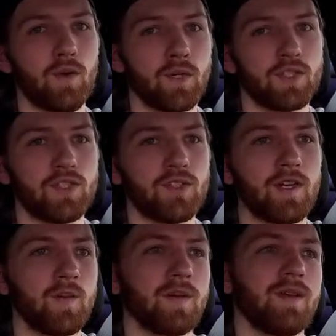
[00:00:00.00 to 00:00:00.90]
or
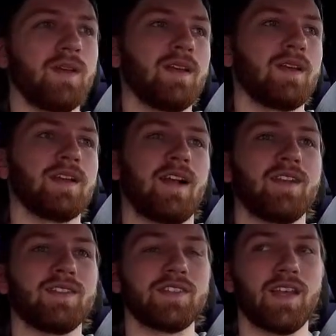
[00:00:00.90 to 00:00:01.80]
strip kind
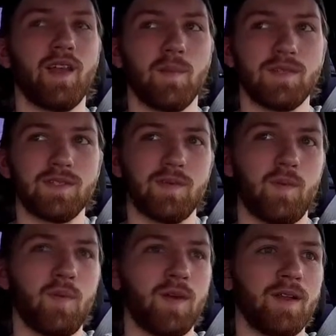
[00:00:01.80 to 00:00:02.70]
of setups,
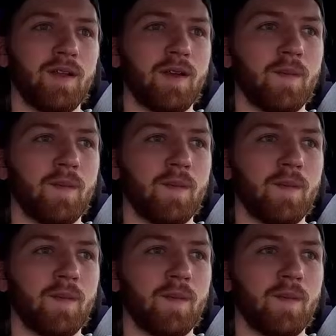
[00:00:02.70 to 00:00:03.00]
but